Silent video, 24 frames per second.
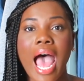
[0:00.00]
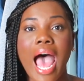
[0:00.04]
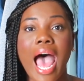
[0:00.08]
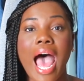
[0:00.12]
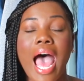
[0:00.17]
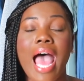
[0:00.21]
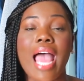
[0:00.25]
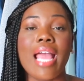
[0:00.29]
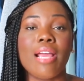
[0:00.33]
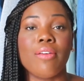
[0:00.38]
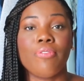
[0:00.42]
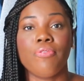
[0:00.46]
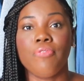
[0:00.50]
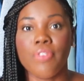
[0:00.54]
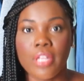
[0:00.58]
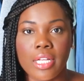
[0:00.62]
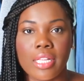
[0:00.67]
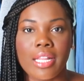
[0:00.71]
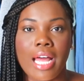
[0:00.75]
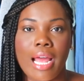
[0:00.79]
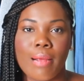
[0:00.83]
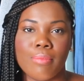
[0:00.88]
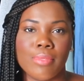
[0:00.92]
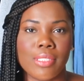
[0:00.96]
I
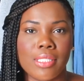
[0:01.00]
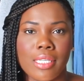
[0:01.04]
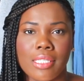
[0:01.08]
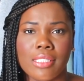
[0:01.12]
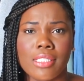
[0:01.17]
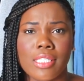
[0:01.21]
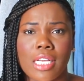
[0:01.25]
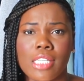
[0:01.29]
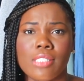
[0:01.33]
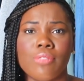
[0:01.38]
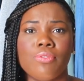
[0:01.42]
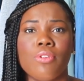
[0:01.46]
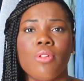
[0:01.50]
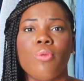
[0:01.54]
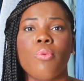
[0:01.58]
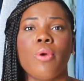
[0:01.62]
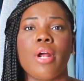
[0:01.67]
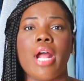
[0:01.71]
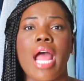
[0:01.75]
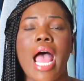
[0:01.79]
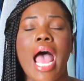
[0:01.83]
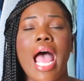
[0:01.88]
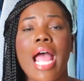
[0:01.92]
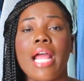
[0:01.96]
feel I'm successful,
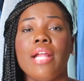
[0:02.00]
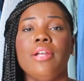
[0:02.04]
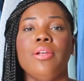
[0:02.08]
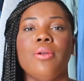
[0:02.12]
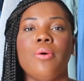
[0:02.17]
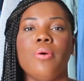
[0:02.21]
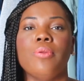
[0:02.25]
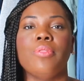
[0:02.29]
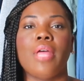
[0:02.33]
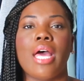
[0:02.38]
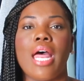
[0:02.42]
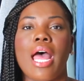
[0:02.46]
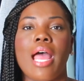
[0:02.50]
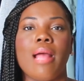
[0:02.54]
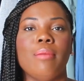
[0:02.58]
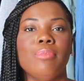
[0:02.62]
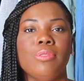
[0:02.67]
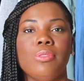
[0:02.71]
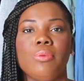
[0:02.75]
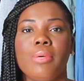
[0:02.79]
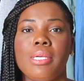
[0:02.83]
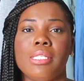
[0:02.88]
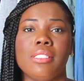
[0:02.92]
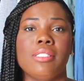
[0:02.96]
where I know that
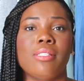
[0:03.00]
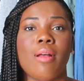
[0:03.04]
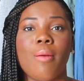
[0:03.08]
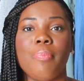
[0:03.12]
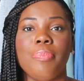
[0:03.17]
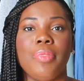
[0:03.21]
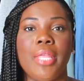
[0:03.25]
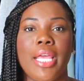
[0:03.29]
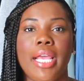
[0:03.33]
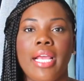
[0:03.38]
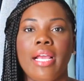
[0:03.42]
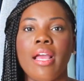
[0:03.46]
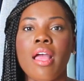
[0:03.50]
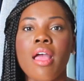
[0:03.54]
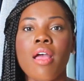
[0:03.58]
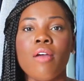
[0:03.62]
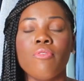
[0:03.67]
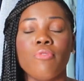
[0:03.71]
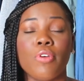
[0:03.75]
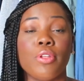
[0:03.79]
I'm doing something